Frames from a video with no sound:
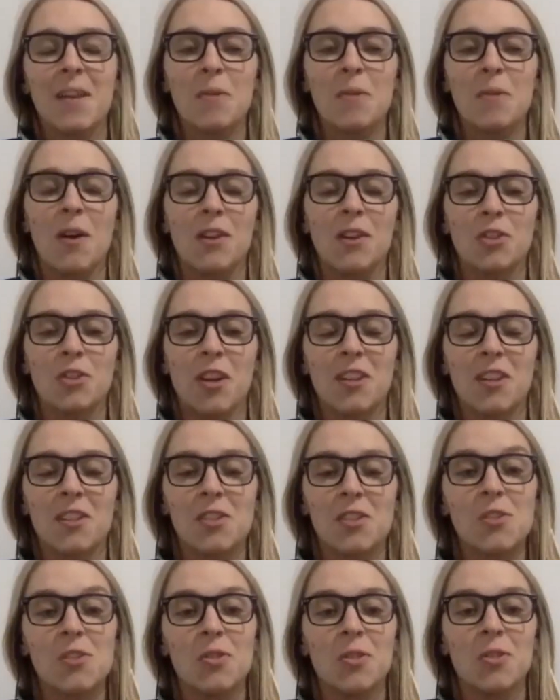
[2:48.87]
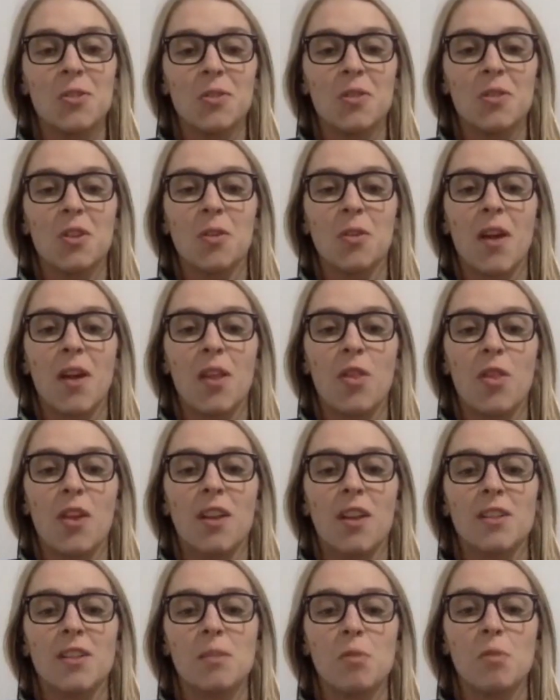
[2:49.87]
we're all trying to do the right
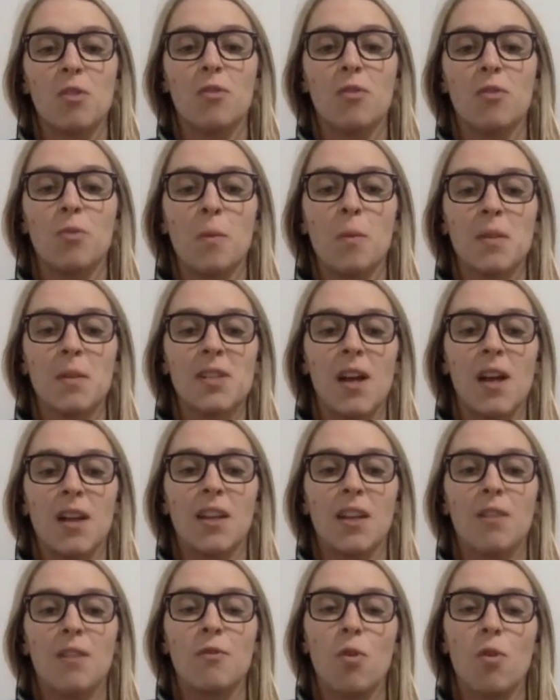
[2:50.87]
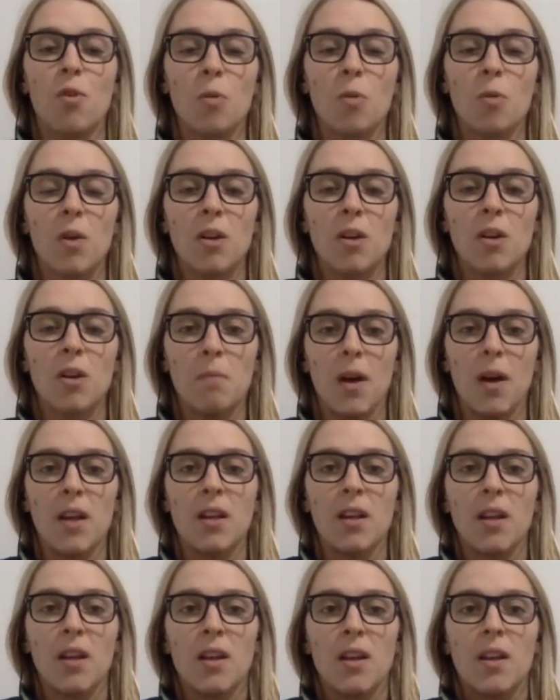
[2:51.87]
thing to move women's hockey forward.
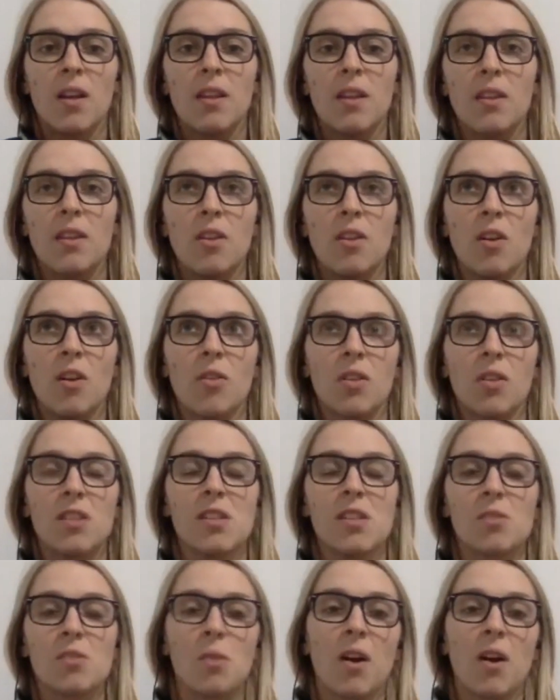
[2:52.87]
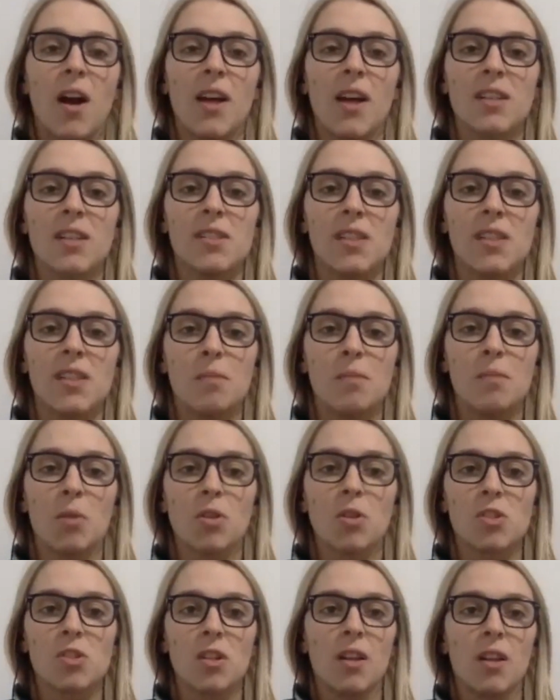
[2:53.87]
But, this is where I see
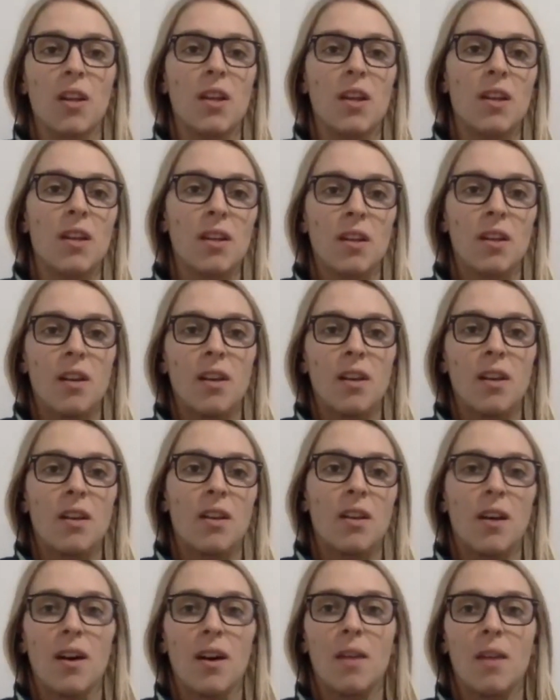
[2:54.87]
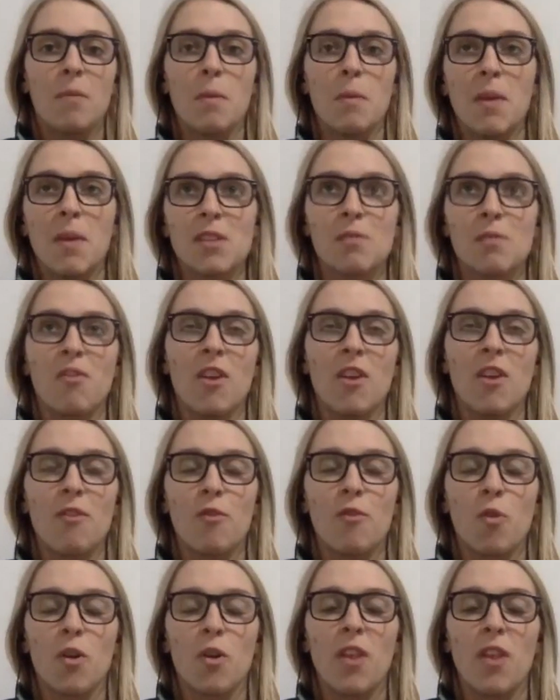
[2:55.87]
personally the best fit
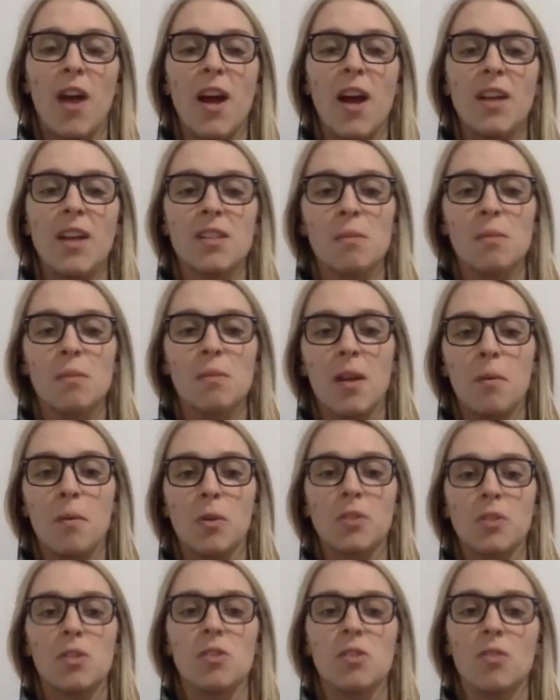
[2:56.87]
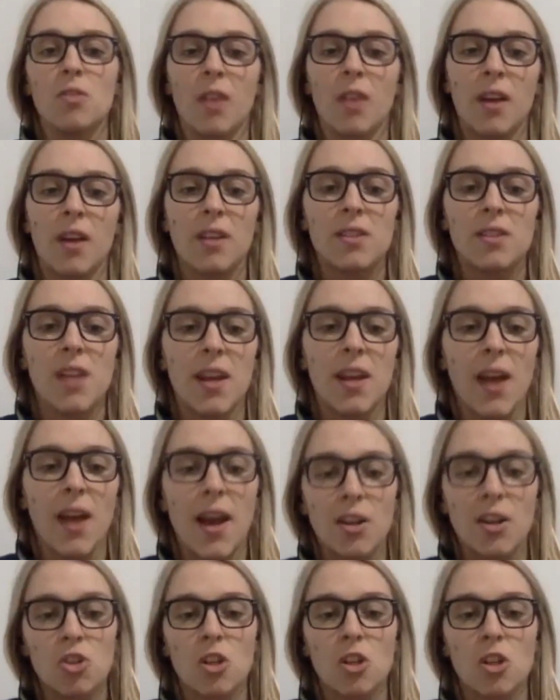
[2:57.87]
for that, to be able to like take
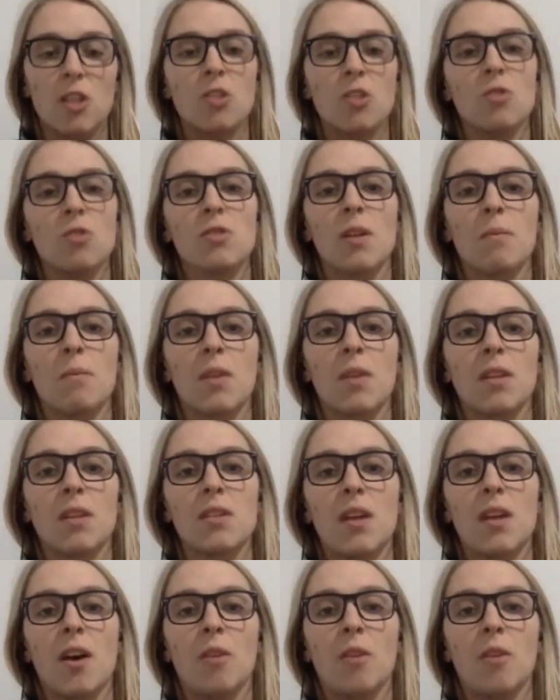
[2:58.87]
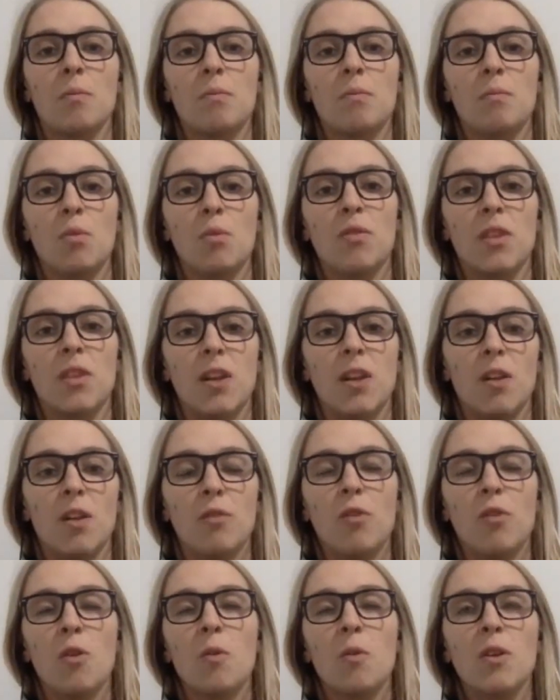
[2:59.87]
action and do something to help move the
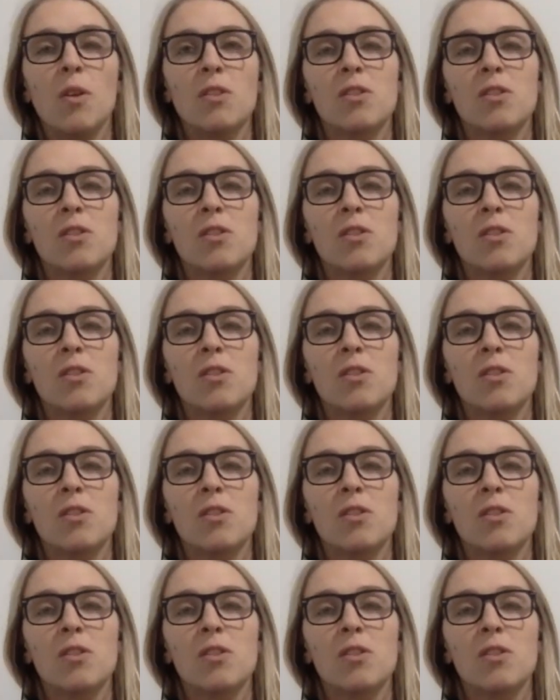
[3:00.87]
needle forward.